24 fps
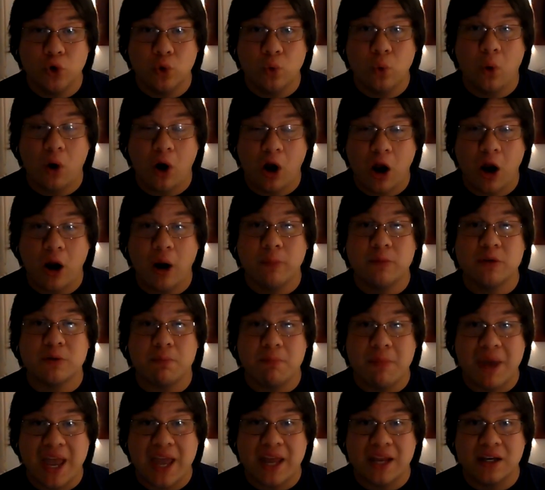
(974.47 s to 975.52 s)
two-armed
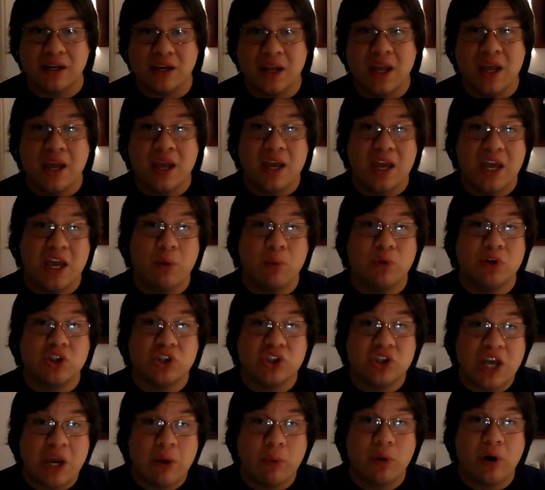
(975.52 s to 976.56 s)
men, in
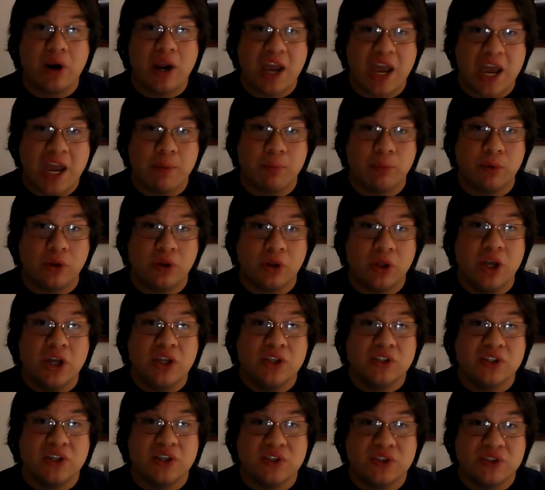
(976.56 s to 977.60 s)
which they were
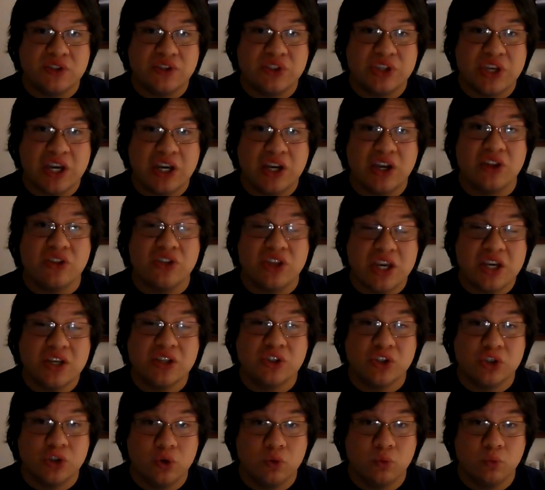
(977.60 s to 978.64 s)
able to sing
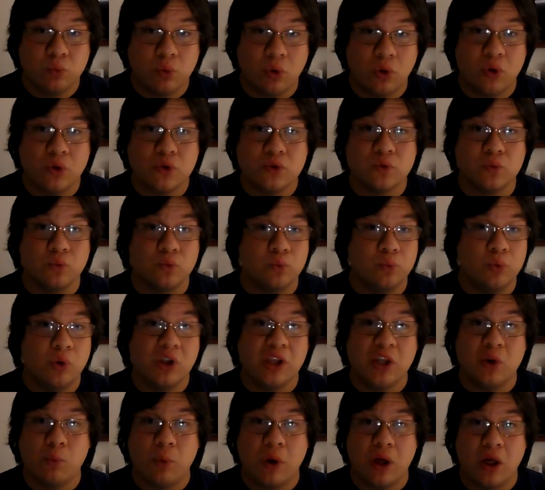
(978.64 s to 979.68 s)
these two roles
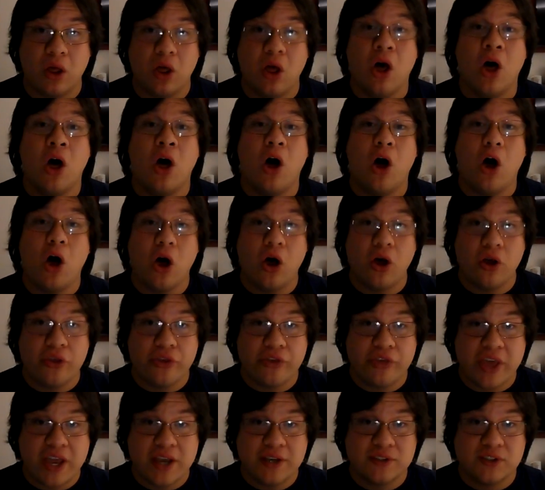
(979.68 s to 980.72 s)
really well, all
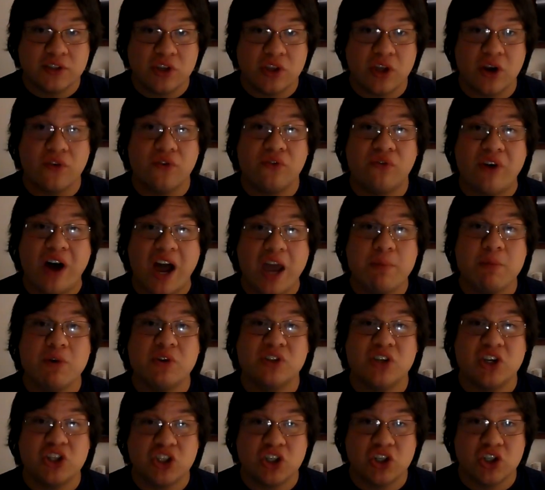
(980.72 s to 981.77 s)
thanks to their fine
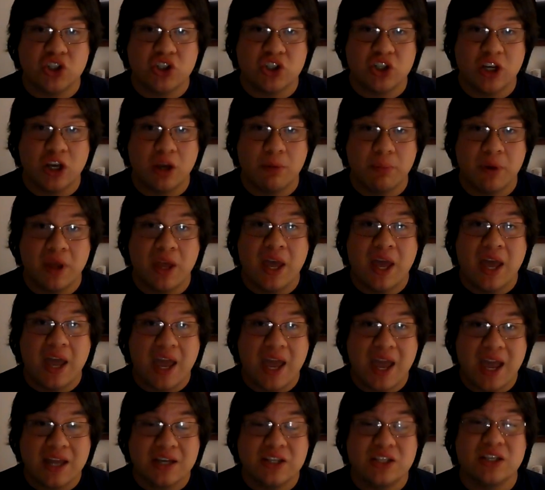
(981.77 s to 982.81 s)
musicianship
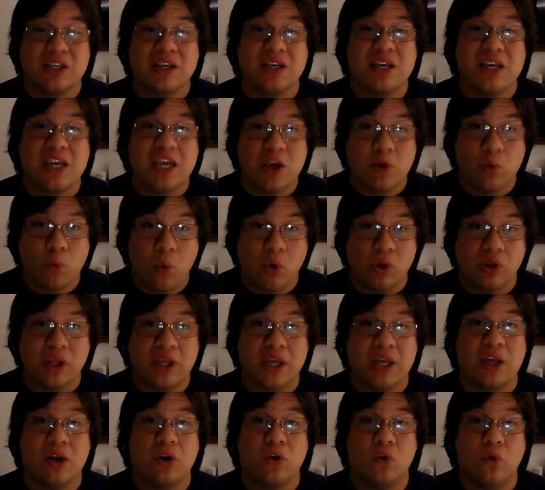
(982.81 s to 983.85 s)
and
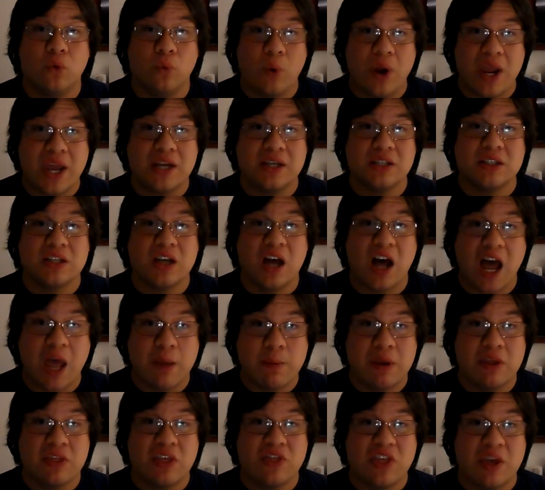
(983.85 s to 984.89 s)
equally great
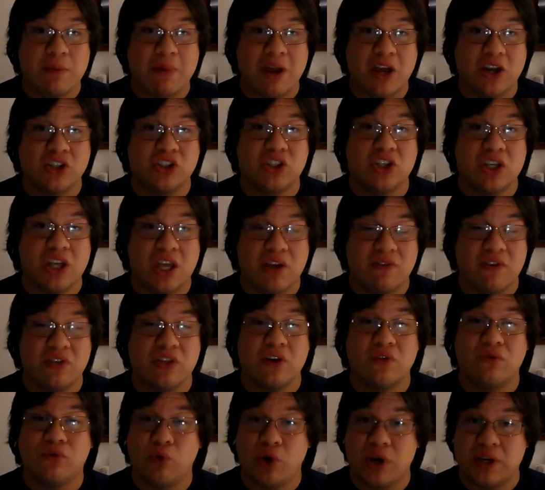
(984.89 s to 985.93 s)
timing that they managed to give in
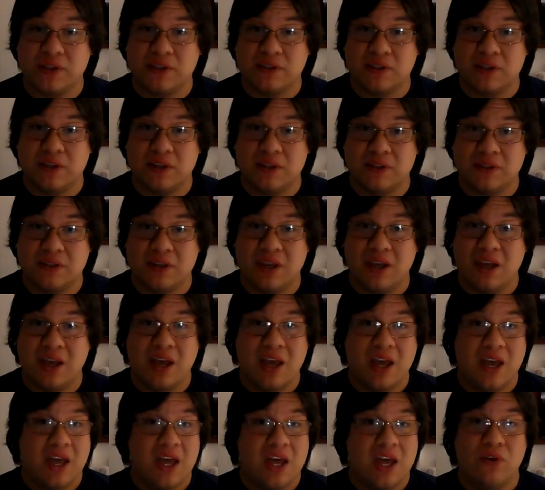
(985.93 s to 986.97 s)
their voices.
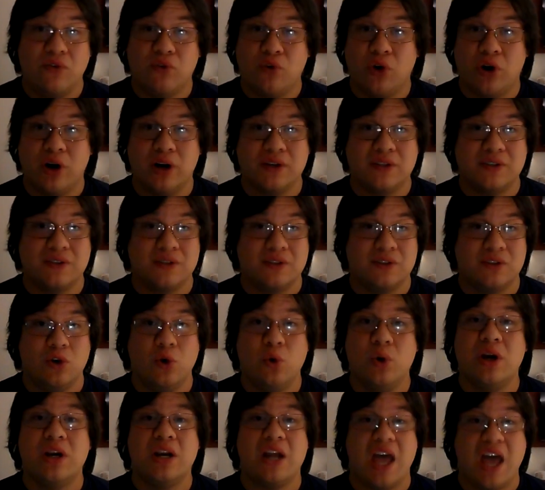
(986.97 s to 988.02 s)
And of course,
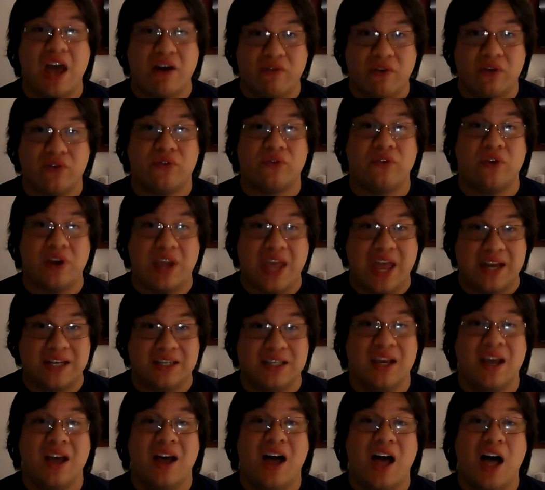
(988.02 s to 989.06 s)
who can ever
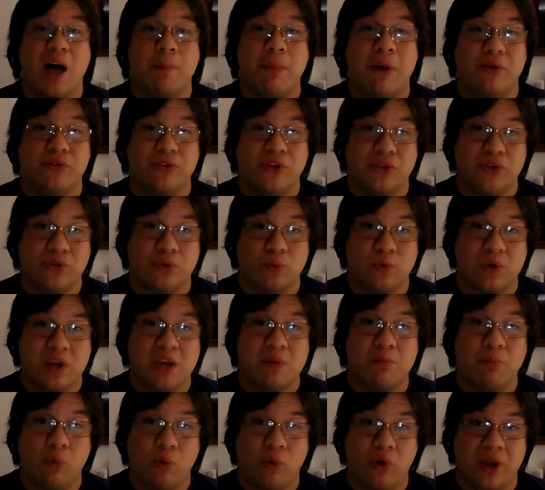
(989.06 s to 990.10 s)
forget about the
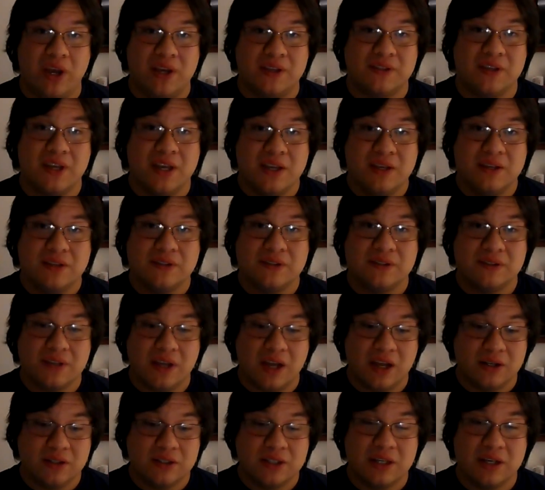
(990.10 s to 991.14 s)
three boys,
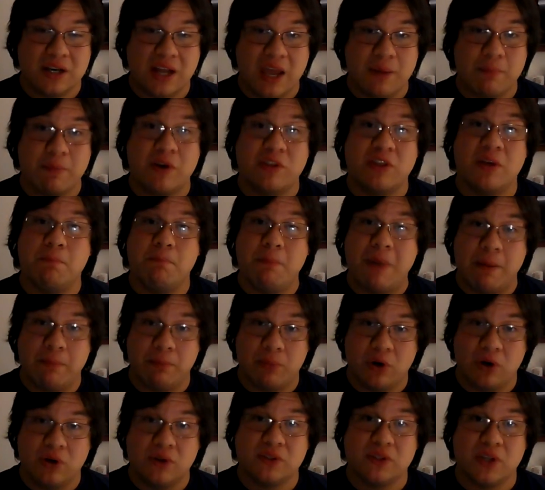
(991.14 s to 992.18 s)
sung tonight by the
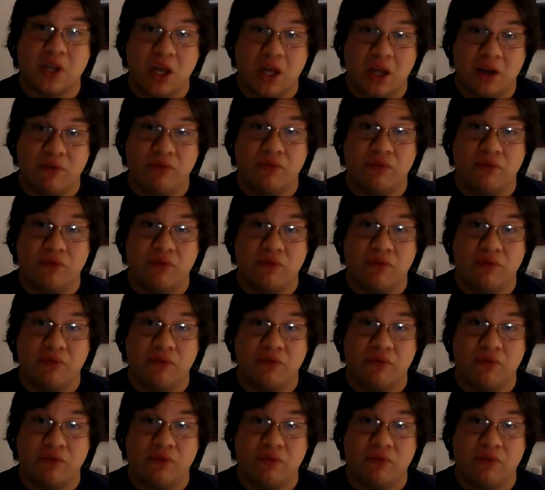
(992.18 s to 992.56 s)
members